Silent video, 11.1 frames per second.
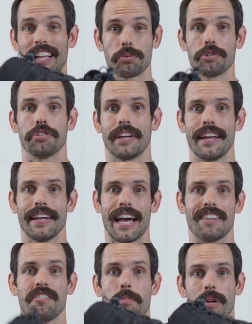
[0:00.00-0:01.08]
that's what you're getting
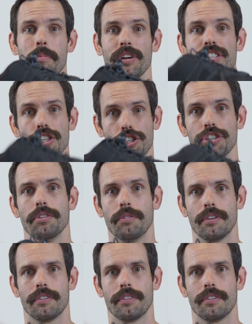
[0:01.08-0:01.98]
out of a minimalistic shoe.